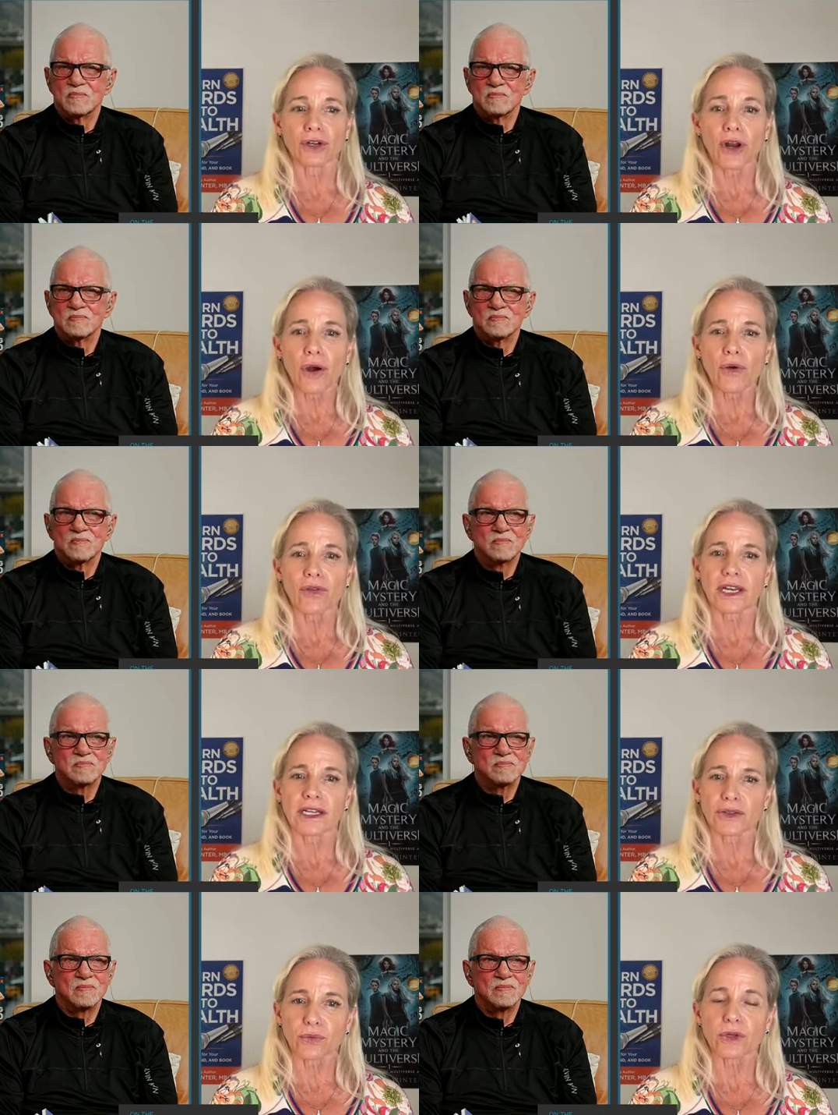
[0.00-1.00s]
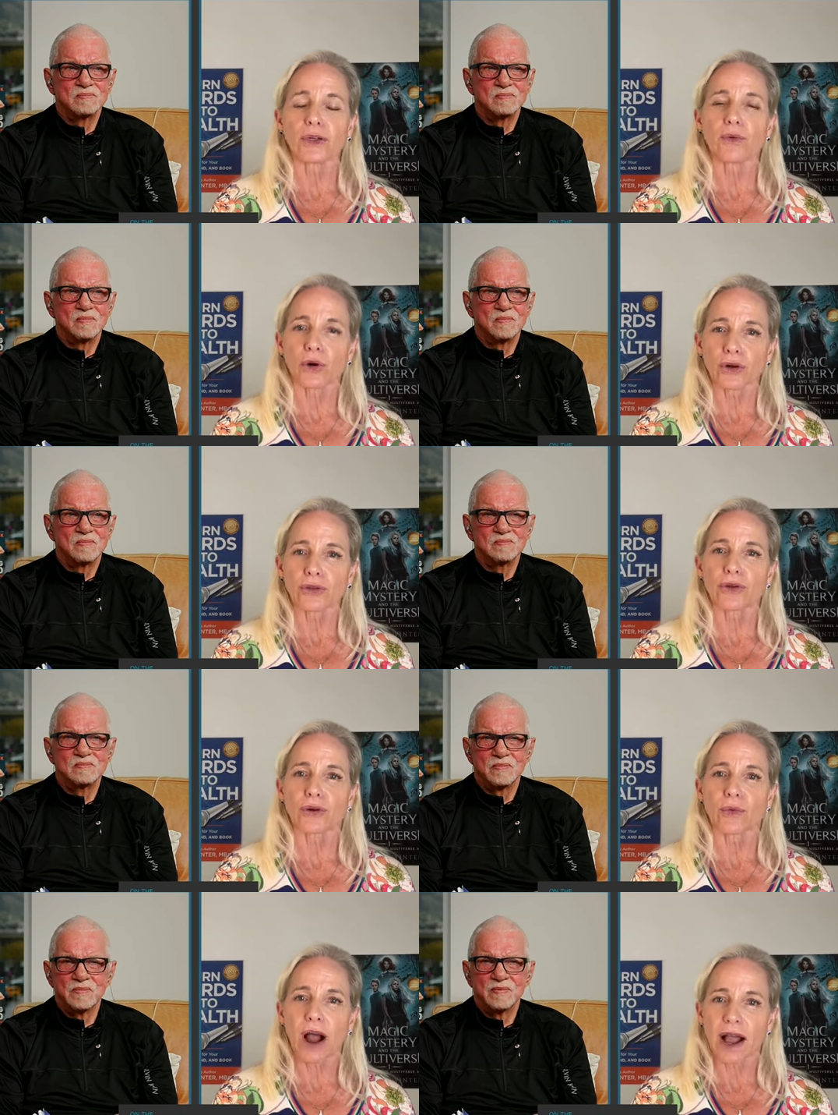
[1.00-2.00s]
Speaker 1: know that it's really worth
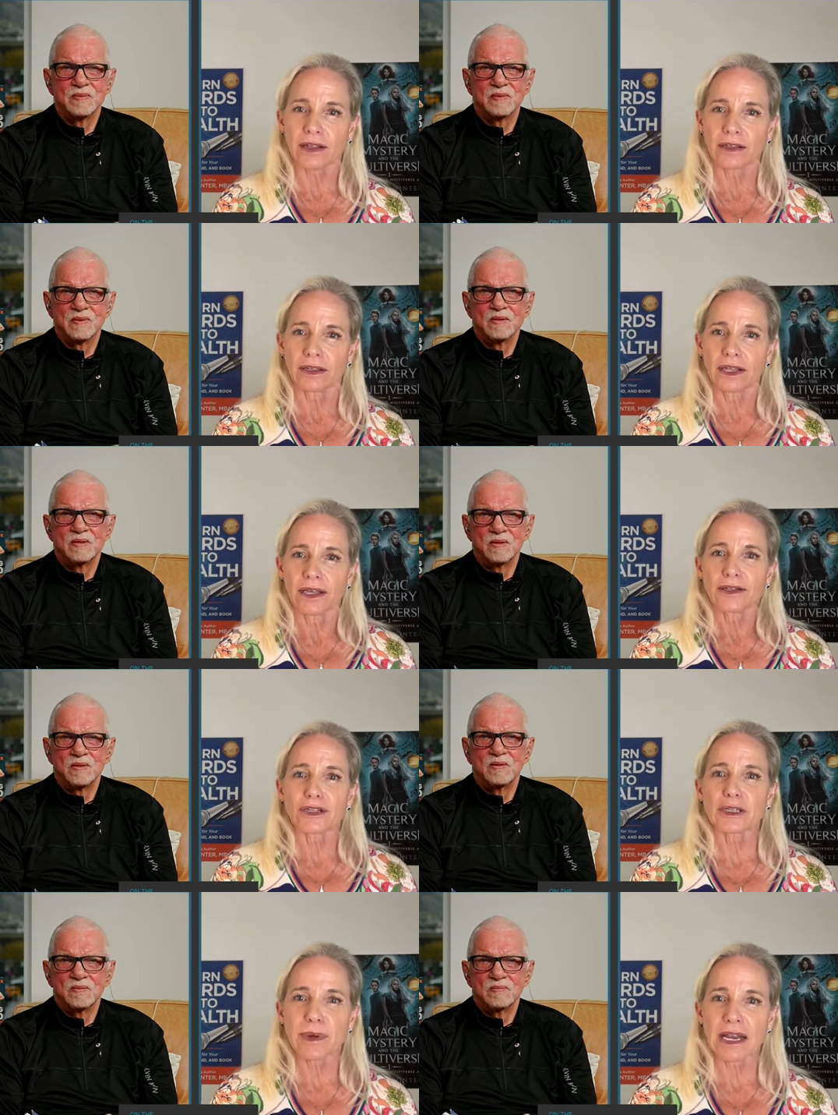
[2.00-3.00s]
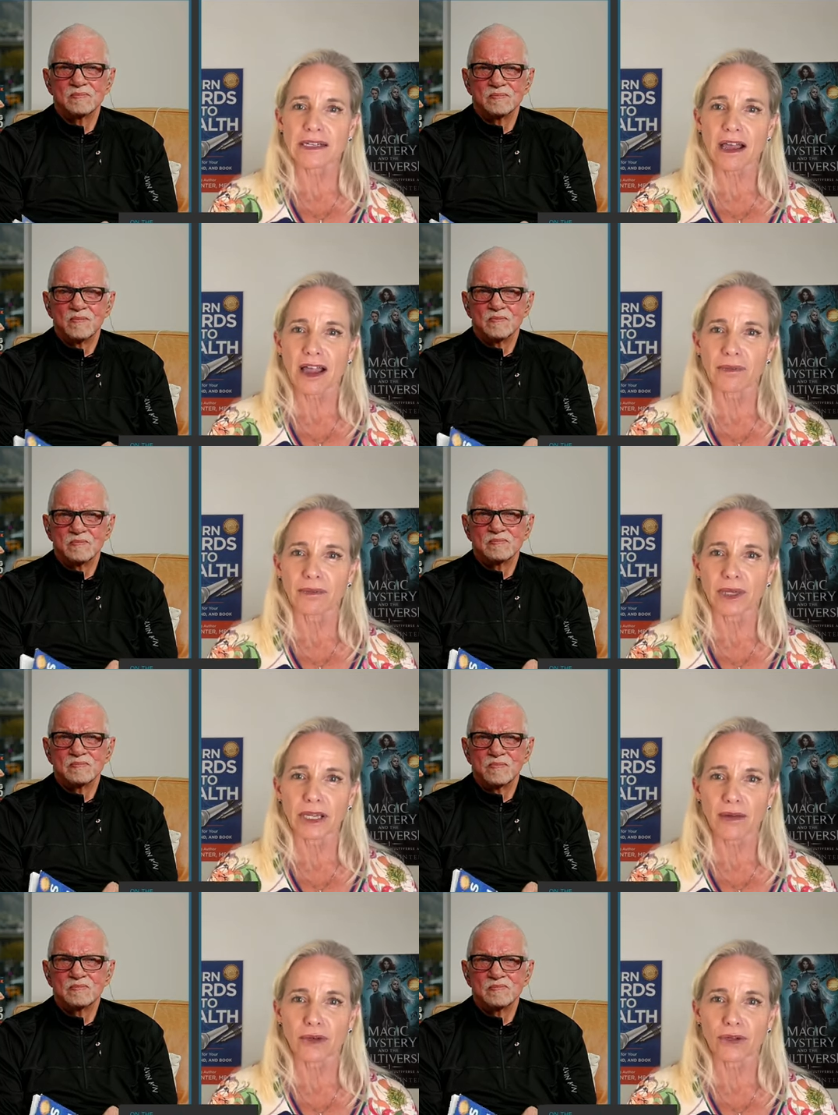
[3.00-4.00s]
your while to spend time
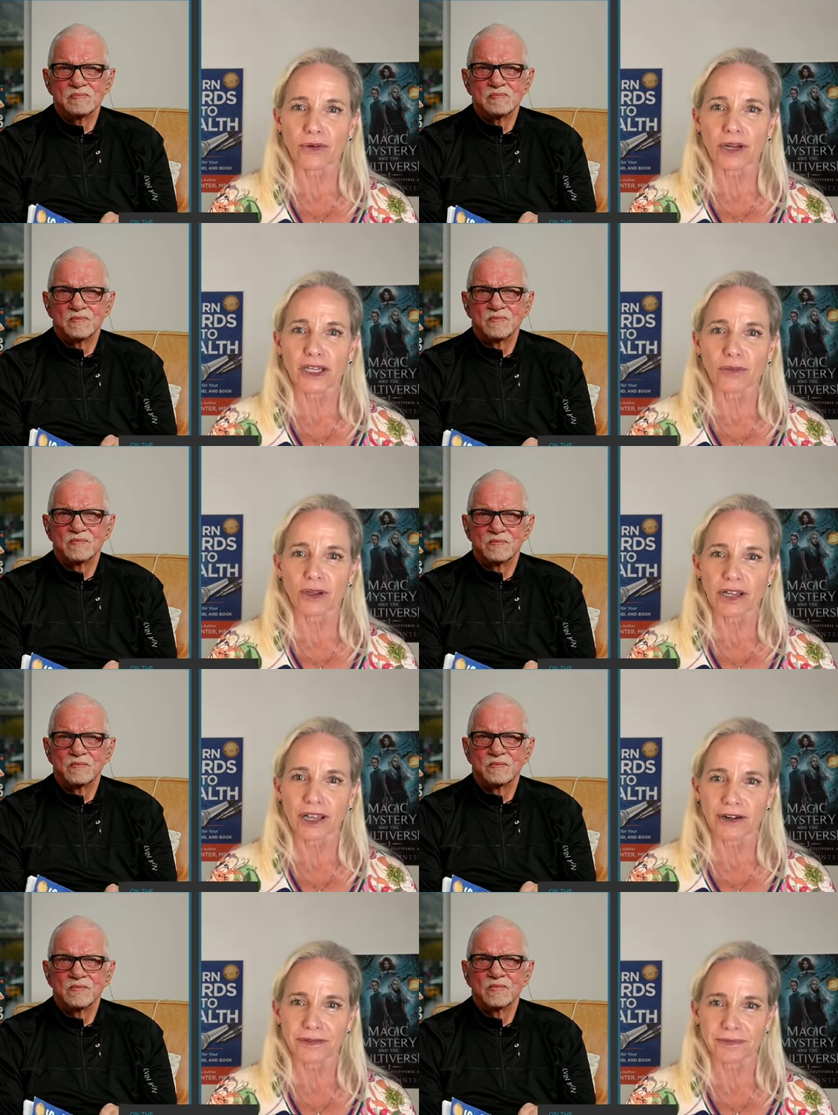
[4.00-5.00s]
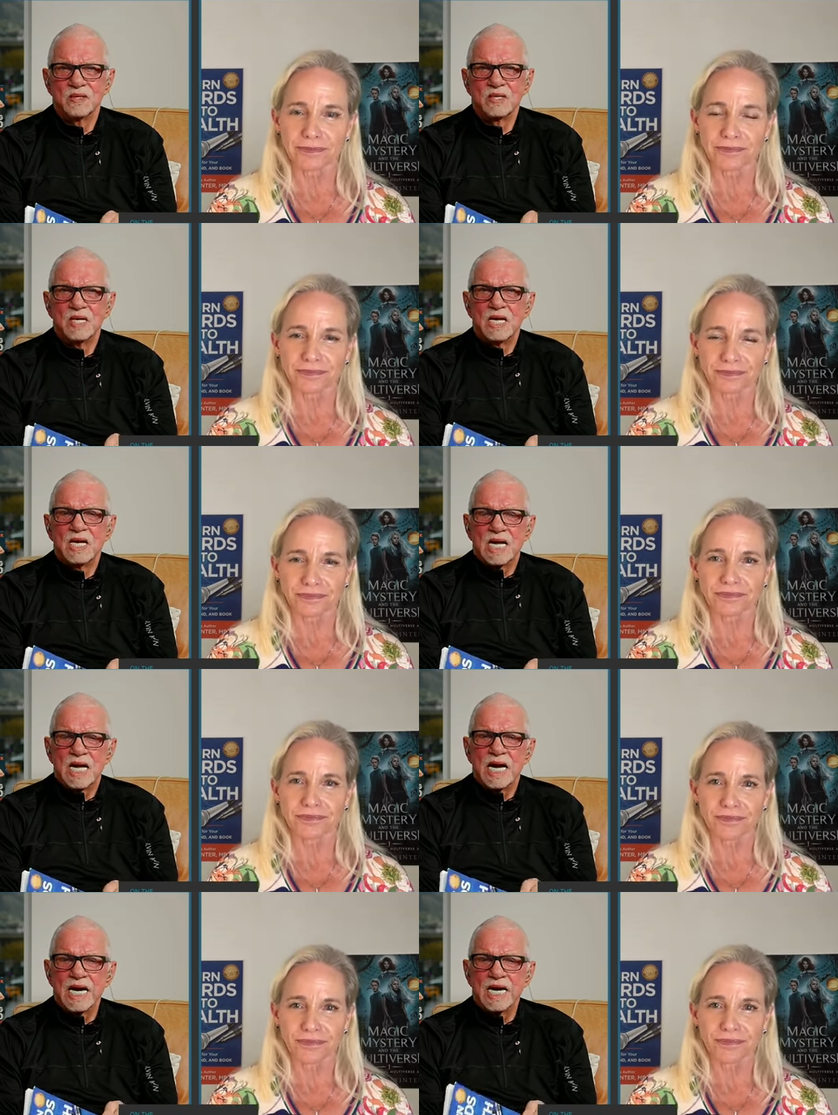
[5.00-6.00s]
becoming a great communicator.
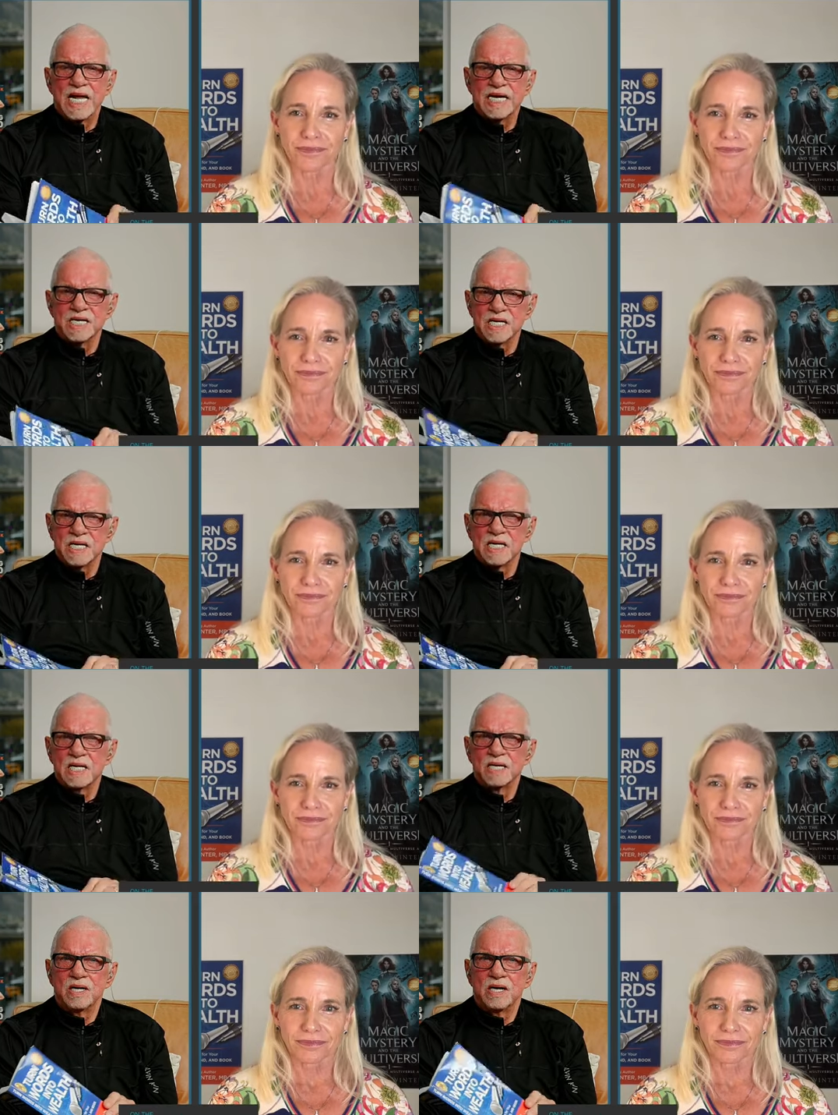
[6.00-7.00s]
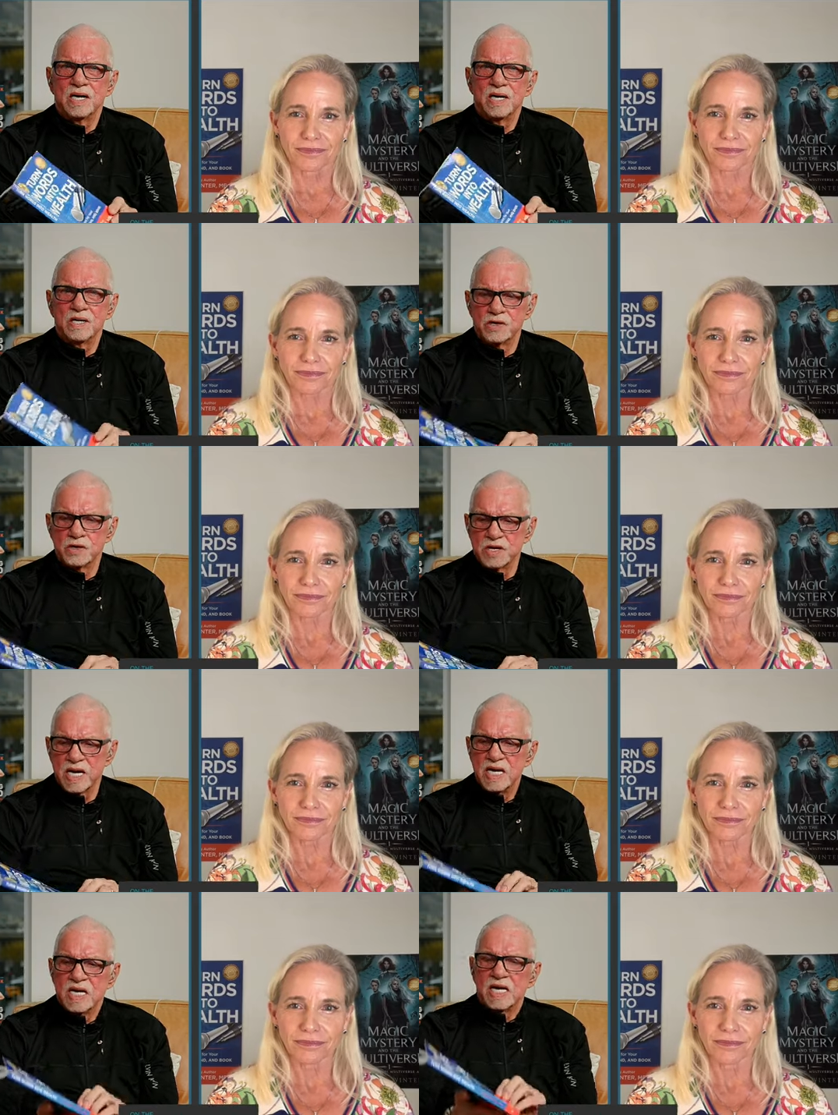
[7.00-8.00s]
Speaker 2: I like it, uh, uh, Aurora.
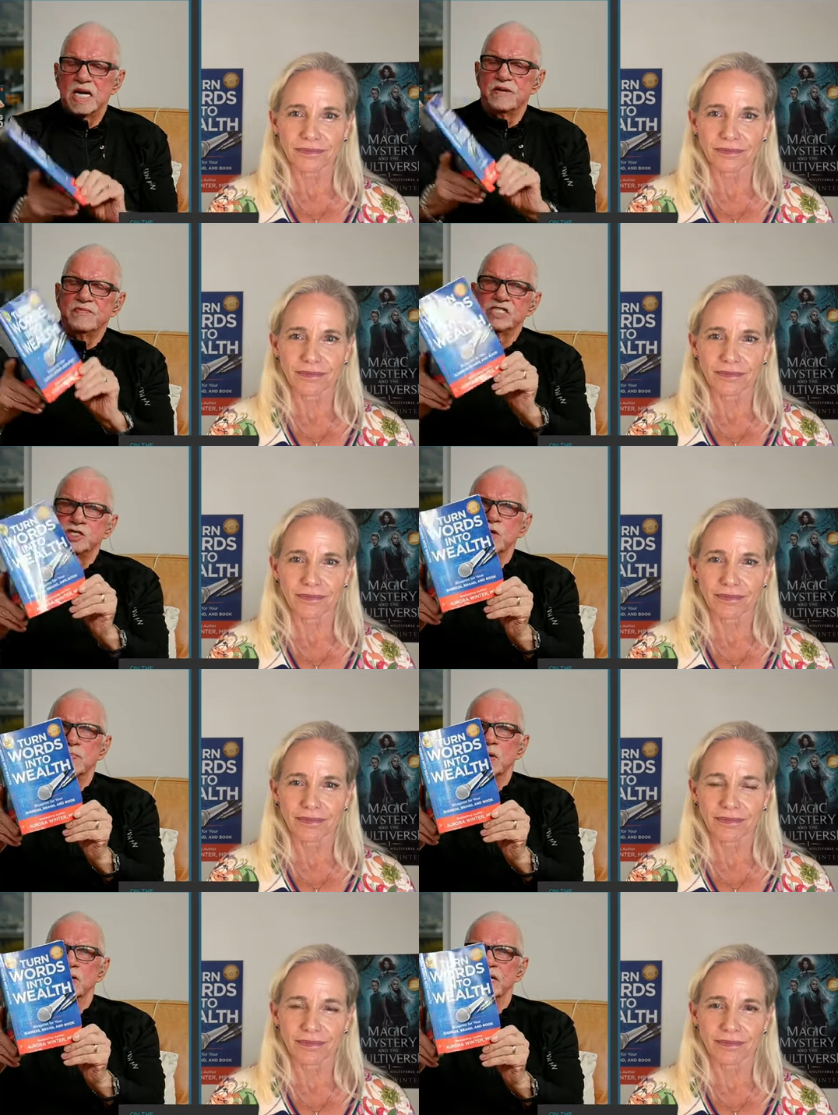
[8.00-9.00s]
With your book